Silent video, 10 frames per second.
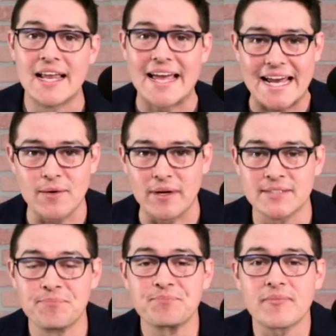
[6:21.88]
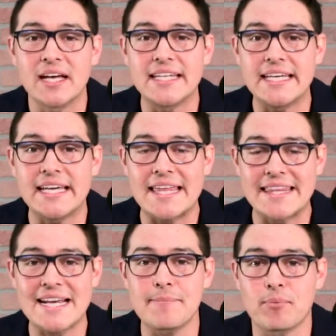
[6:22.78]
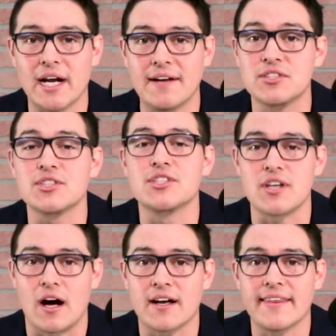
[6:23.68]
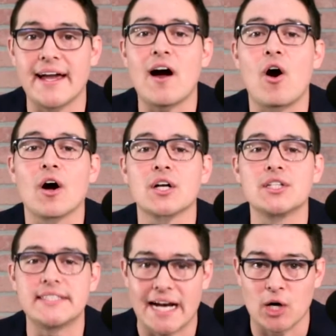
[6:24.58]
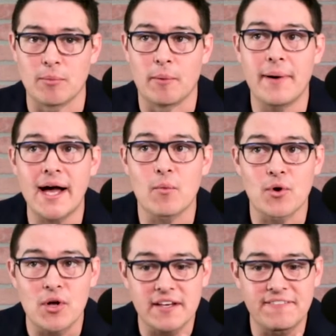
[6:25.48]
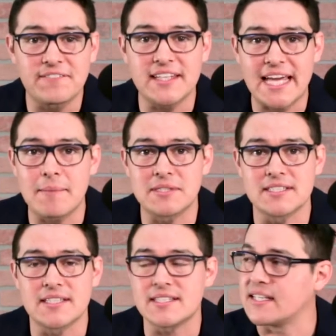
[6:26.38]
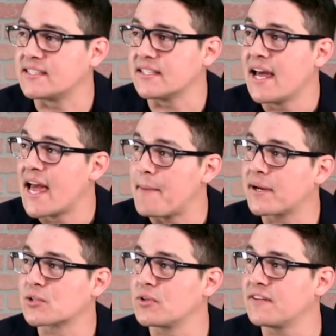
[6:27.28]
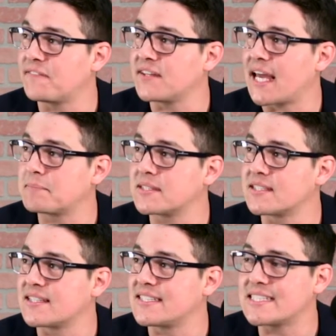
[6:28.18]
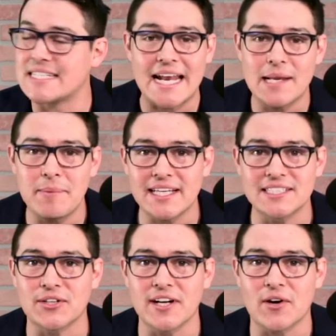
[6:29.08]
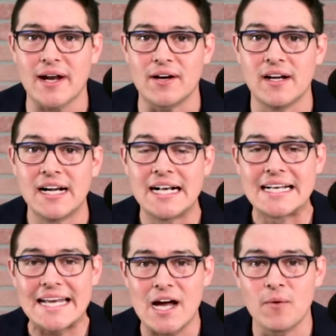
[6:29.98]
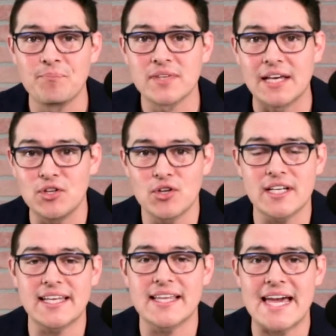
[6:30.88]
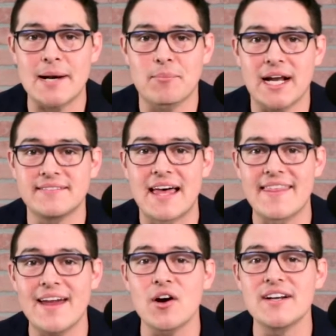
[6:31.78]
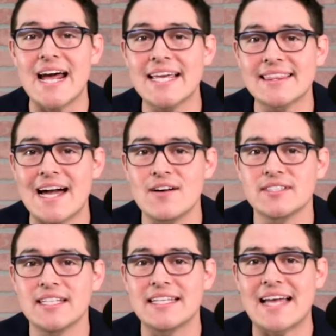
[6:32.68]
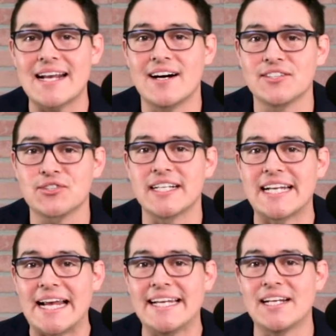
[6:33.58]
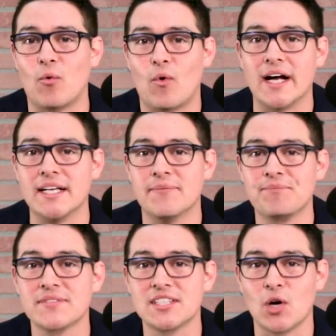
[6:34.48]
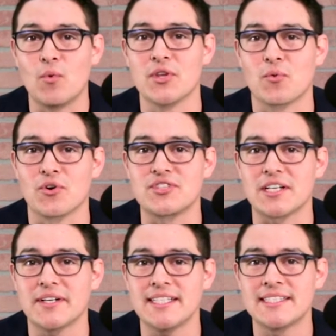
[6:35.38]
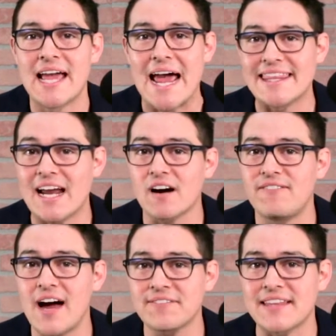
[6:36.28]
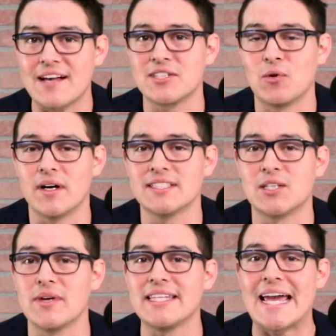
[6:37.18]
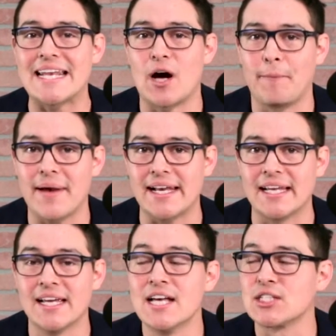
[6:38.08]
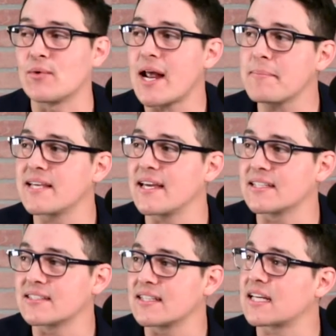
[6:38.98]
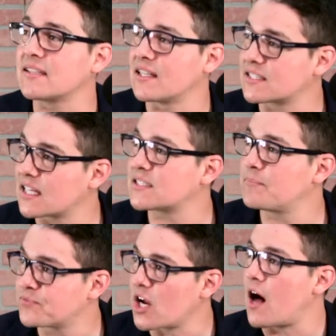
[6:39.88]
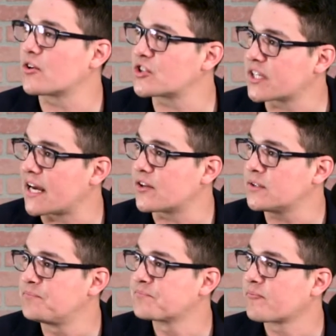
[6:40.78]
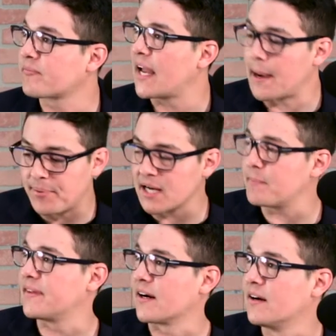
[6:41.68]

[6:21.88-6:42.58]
Anyways, the Atlanta Braves suck. They are terrible. But we're only 50 games into the season, and because we're only 50 games into the season, anybody can turn it around. Now, if you look at the Atlanta Braves, they are 9,980 to 1 to win the World Series, and they are 5,000 to 1 to win the NL pennant. So what I'm saying is let's get some dollars together and put them in there.